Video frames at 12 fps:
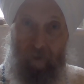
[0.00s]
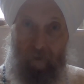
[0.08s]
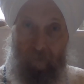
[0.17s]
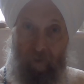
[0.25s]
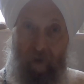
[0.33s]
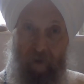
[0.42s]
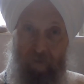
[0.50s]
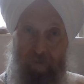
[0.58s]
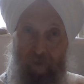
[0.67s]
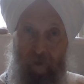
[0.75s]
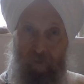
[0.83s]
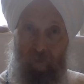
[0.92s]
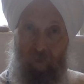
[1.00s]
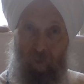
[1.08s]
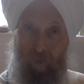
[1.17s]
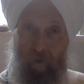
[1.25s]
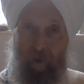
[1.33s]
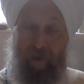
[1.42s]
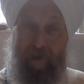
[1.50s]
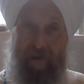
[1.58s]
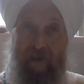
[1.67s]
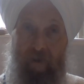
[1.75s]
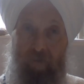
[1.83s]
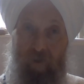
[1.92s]
arrive at Guru Nanak's
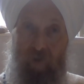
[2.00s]
level.